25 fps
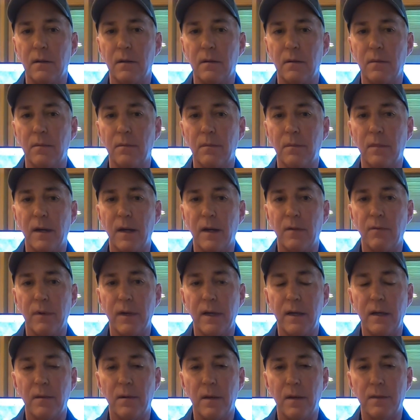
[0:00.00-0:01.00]
My
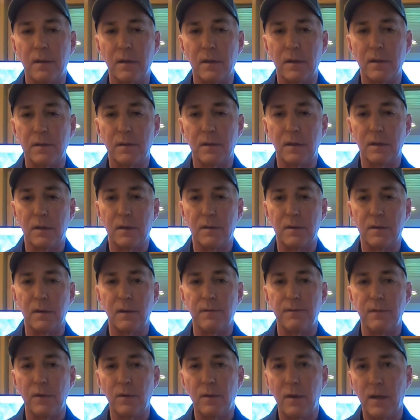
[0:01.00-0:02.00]
read on this is
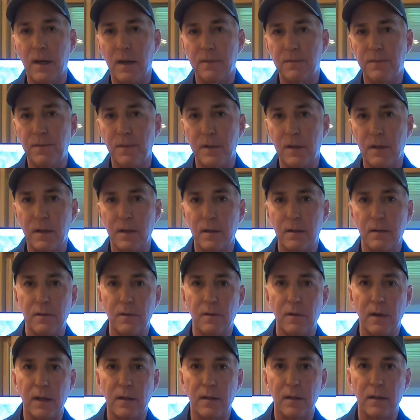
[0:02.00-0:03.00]
if you can't fit it
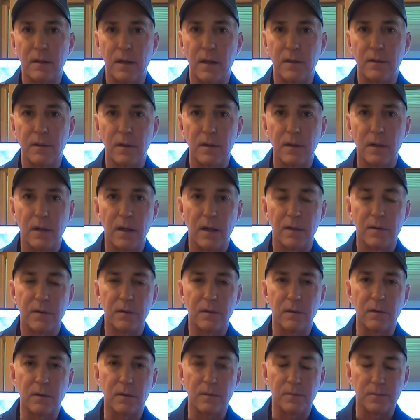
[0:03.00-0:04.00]
directly on your
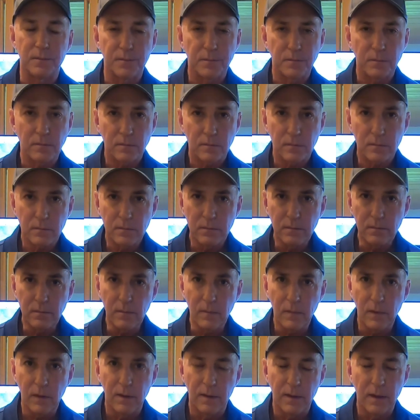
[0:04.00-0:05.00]
console,
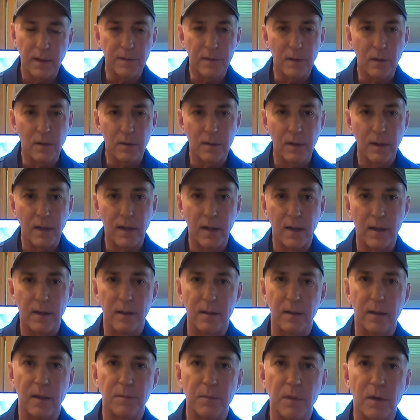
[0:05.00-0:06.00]
that's
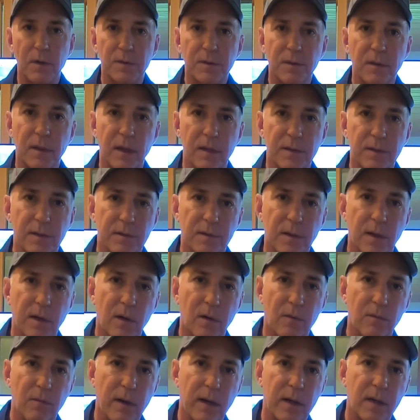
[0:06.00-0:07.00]
okay. In most cases, I
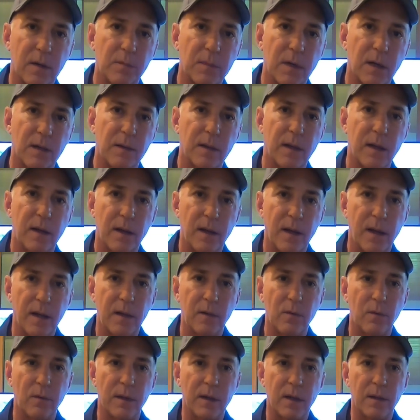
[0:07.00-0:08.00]
don't recommend that
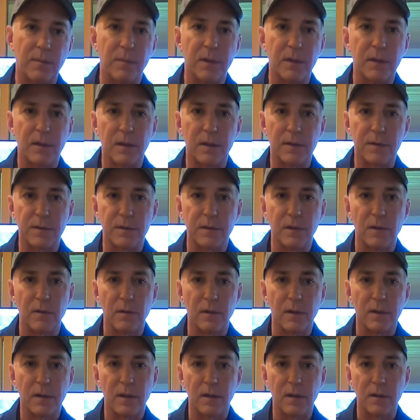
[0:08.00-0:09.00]
anyway, because you're
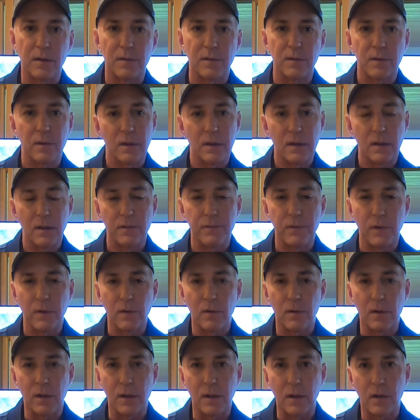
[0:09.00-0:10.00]
looking, if you're
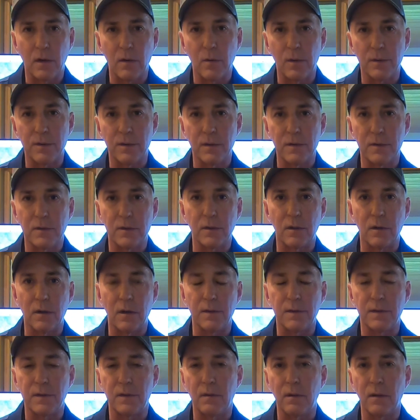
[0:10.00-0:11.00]
going to go with these
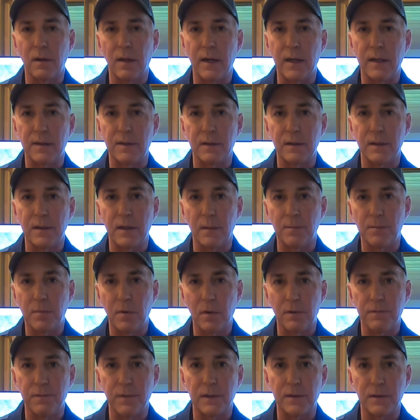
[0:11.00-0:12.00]
charts, you'd like to get
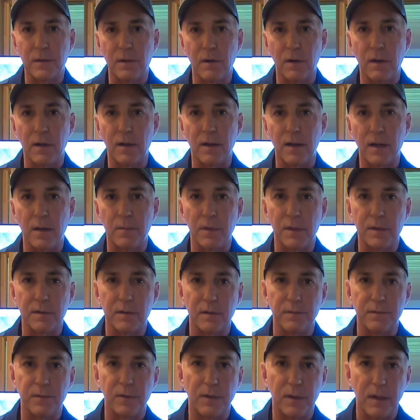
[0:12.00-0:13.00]
perfect ergonomics
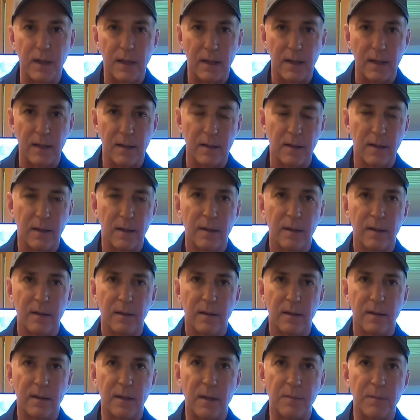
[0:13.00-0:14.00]
if you can.
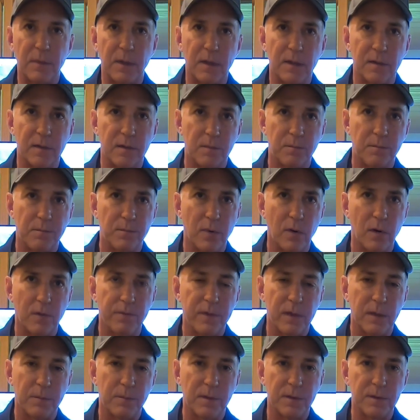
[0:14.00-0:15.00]
And that means
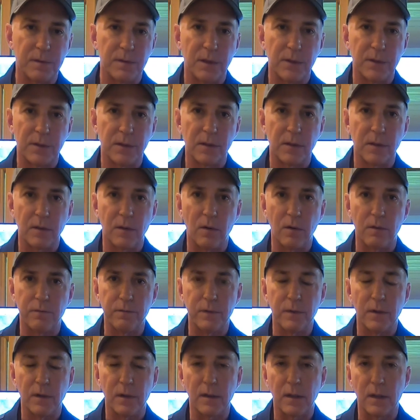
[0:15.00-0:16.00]
perfect position over
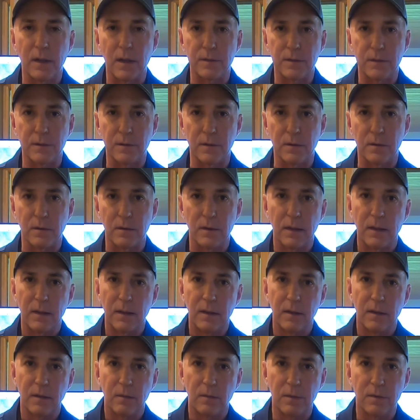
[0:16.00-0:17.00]
your console
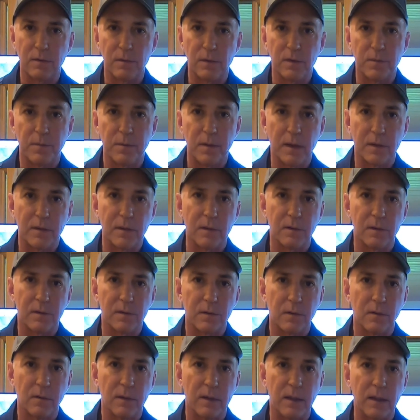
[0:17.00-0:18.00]
with respect to the
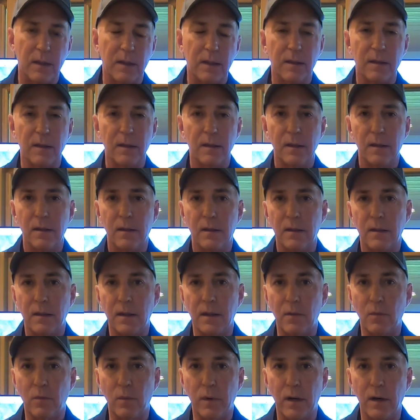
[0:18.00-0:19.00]
screen
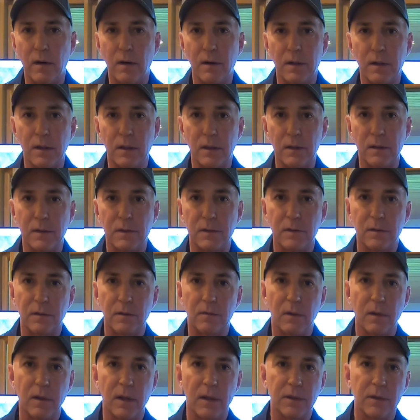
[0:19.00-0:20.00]
and where it is in
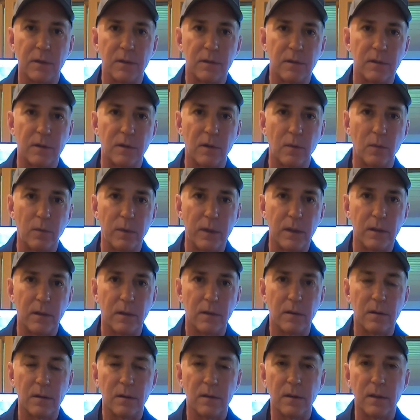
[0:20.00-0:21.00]
relation to your
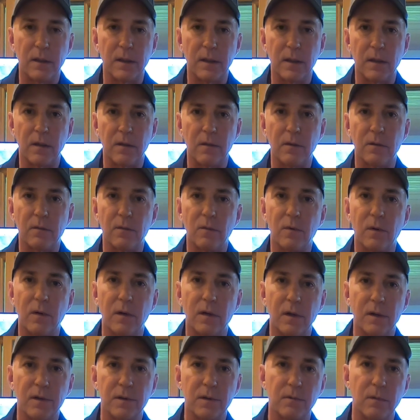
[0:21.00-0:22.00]
wheel and where
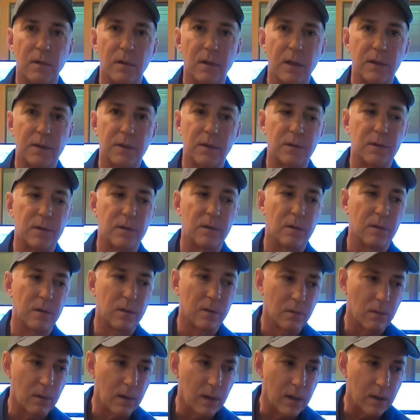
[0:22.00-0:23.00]
it is in relation to your
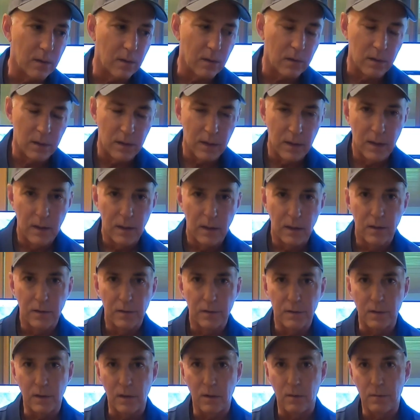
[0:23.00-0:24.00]
throttle.
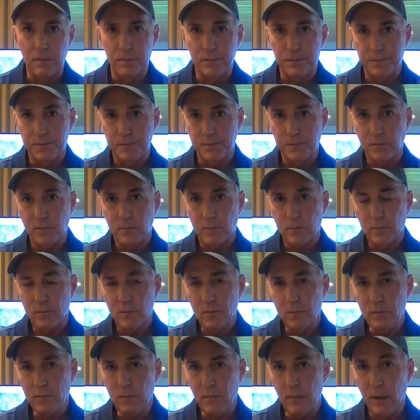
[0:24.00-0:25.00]
So
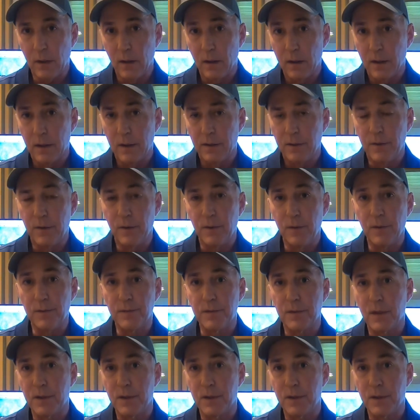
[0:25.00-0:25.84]
use an